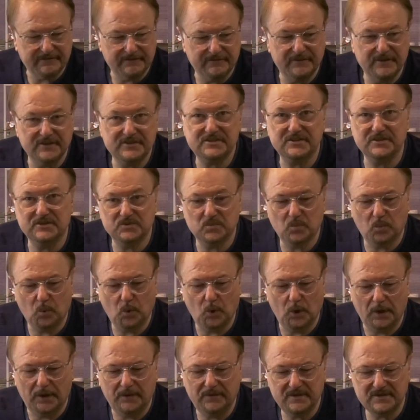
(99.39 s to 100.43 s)
of this is
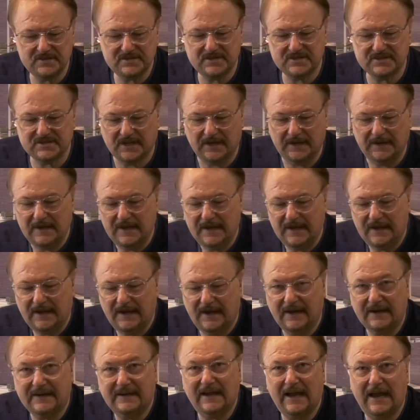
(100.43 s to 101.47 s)
wood. This is a,
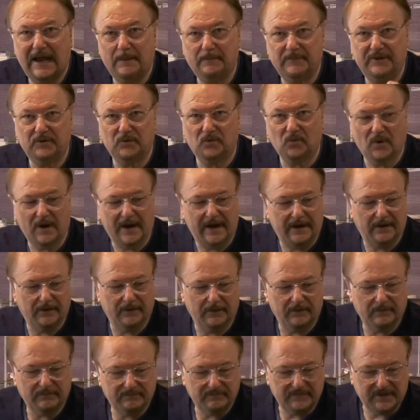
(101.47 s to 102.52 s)
a common
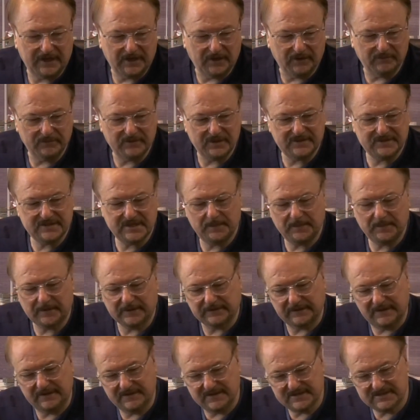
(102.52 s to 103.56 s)
rail. You know,
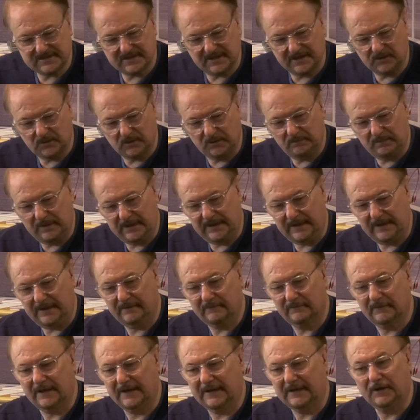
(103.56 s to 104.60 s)
typically this thing would be
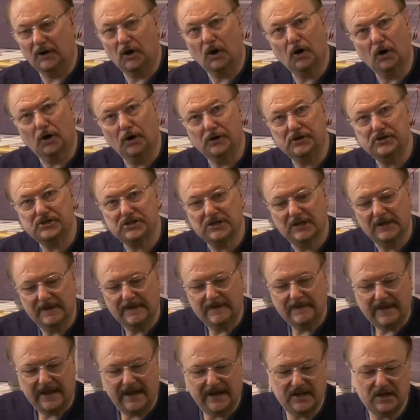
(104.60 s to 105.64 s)
like an arch.
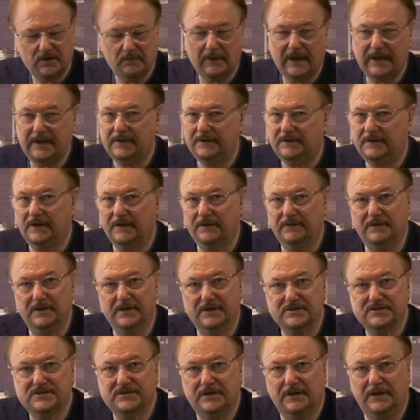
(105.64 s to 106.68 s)
And you might have done
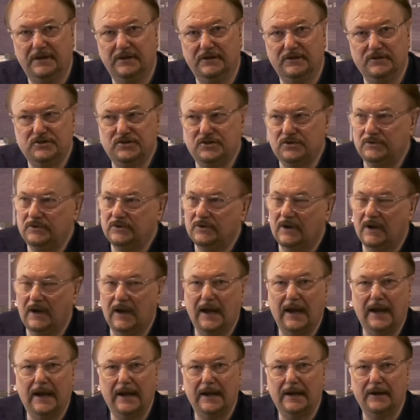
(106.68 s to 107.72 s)
this in junior
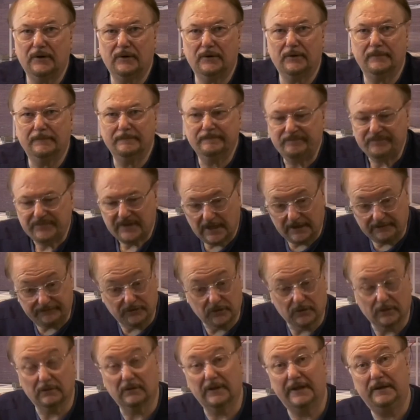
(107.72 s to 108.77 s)
high, or if
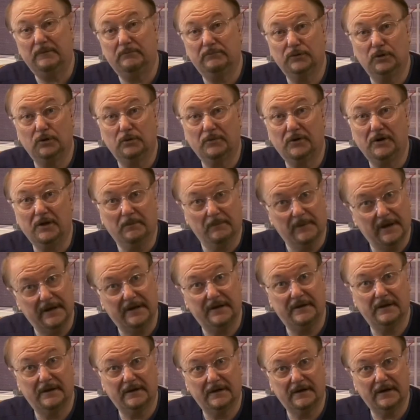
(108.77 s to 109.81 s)
you're a late bloomer, you might
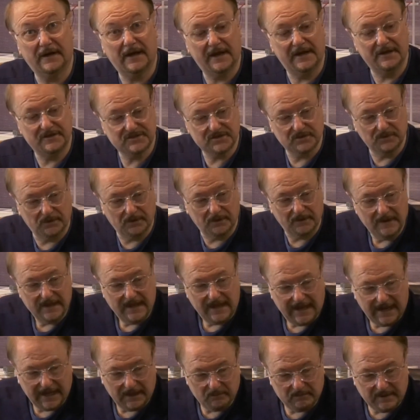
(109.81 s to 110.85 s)
have done it in high school.
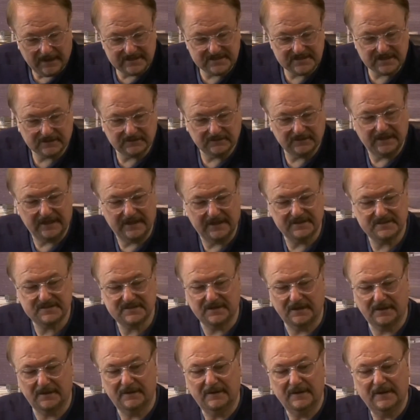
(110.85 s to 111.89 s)
And basically, it's
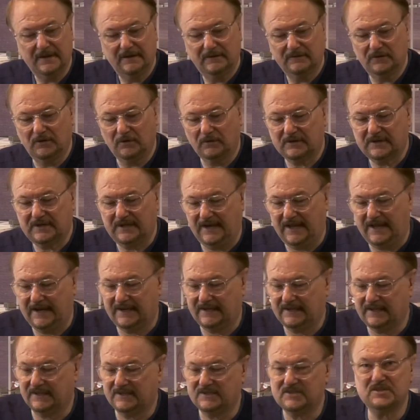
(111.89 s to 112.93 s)
a little
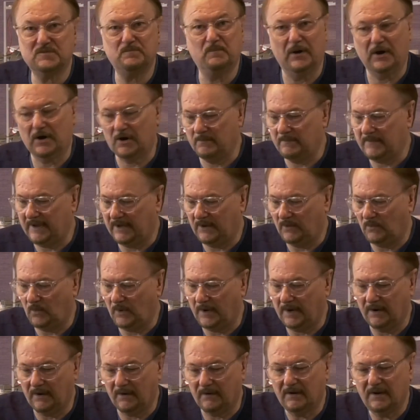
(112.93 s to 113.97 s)
kinetic experiment
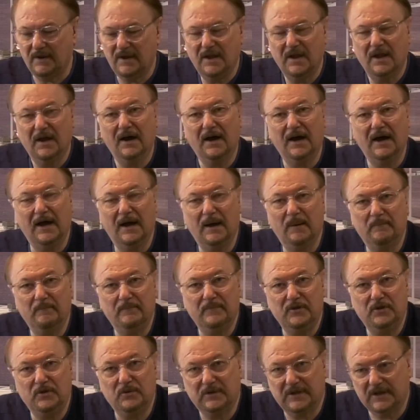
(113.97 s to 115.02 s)
where um,
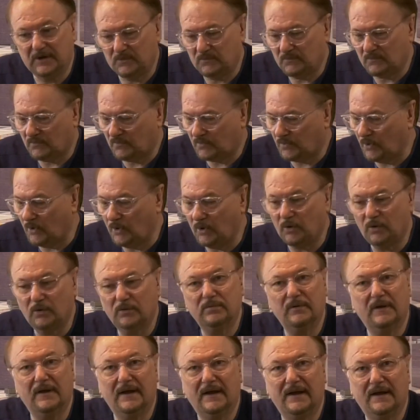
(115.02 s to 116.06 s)
you can
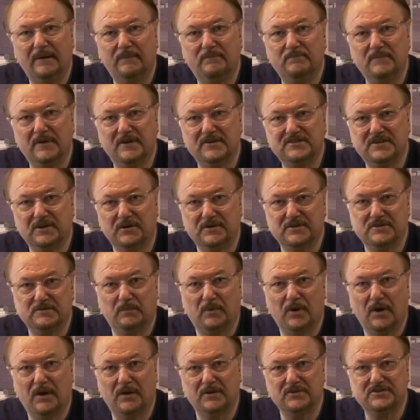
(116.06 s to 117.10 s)
roll uh, a series of
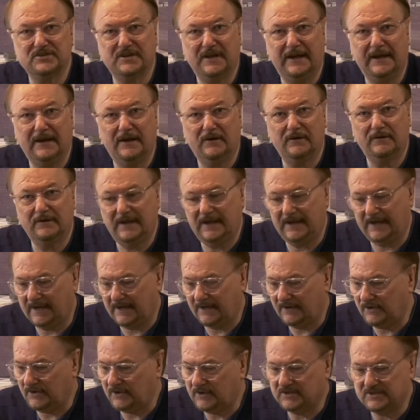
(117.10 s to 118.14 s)
balls down
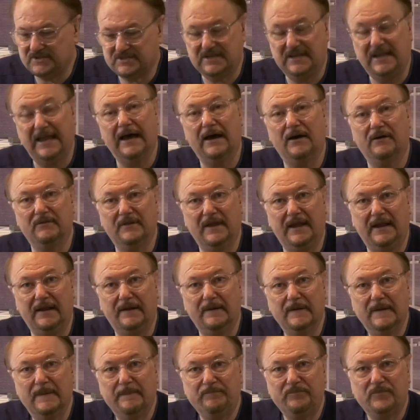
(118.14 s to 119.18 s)
and you can see how they
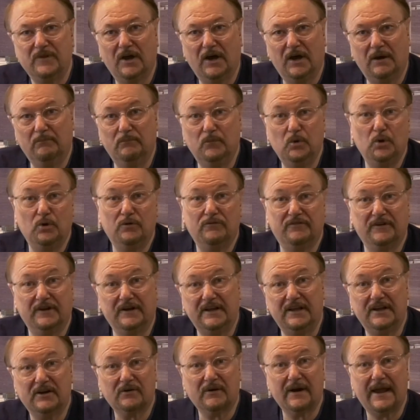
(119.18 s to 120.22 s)
uh, move
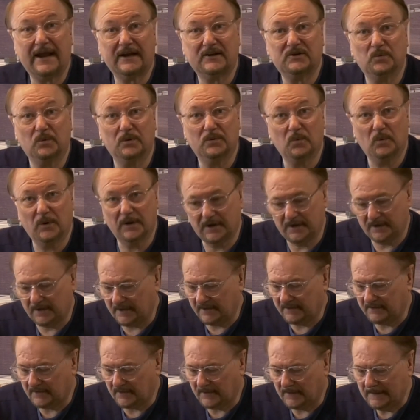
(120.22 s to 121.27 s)
and interact with one
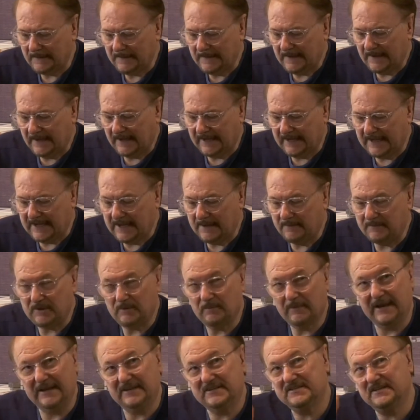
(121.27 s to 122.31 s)
another. Um, you
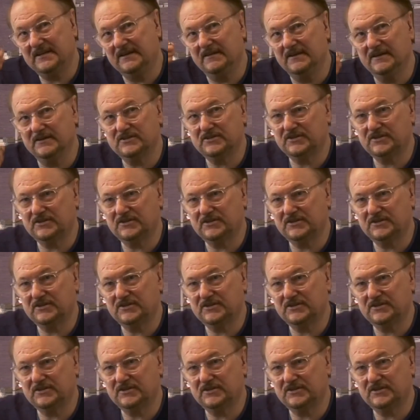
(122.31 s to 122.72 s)
might see this